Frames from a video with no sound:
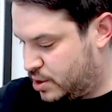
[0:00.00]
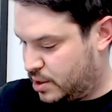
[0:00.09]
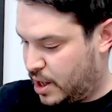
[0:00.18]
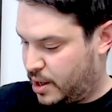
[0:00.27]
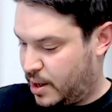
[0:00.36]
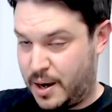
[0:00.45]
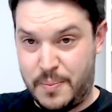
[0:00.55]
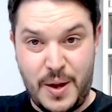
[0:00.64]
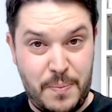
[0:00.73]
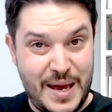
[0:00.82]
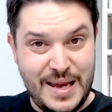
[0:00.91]
another, and a bit of
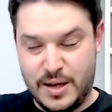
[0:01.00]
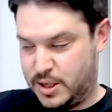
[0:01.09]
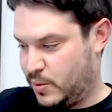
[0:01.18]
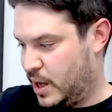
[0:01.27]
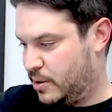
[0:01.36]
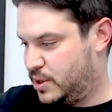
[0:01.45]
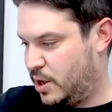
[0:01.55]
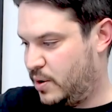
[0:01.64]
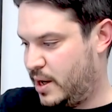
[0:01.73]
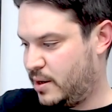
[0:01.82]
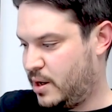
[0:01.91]
peat as well. So
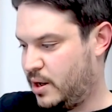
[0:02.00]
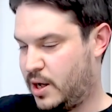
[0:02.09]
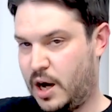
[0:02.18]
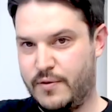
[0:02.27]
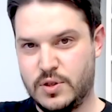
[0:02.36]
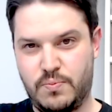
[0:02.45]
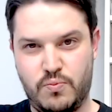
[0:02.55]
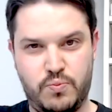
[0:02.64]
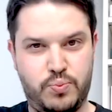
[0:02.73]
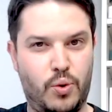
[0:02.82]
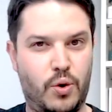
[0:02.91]
it kind of covers a
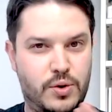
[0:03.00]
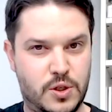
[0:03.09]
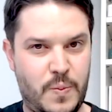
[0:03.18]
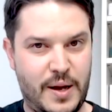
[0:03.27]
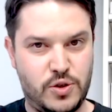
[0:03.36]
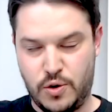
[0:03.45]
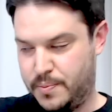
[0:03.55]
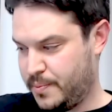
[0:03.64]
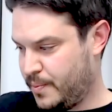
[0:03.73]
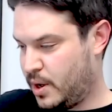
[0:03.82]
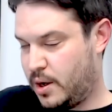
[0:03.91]
broad spectrum.
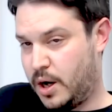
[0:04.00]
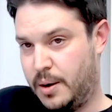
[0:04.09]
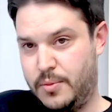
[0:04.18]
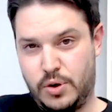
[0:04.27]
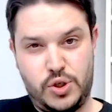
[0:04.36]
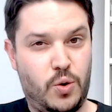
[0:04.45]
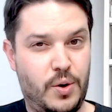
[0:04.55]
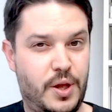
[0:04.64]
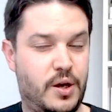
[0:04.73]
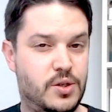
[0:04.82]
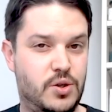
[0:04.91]
I'm not sure what they're
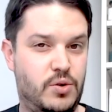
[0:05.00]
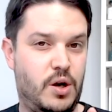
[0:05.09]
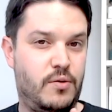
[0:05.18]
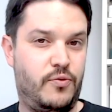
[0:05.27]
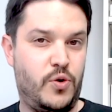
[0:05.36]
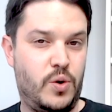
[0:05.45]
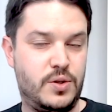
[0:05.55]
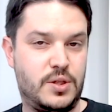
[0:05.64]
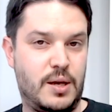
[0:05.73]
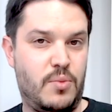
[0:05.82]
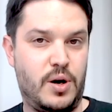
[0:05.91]
going to do going forwards. They
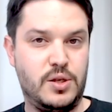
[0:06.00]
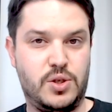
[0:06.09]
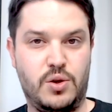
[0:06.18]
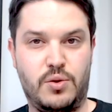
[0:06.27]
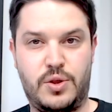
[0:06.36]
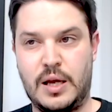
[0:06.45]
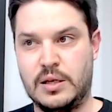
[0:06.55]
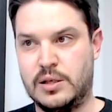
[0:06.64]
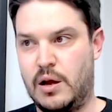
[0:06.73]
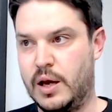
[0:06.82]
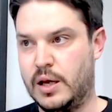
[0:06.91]
might do things
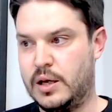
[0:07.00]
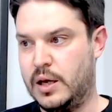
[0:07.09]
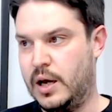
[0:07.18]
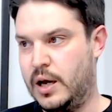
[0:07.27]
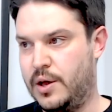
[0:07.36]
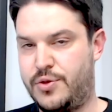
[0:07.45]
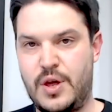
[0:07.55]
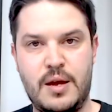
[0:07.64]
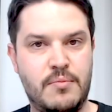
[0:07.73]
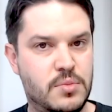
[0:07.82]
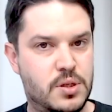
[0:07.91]
like uh,
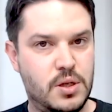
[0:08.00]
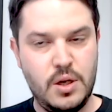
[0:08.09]
themed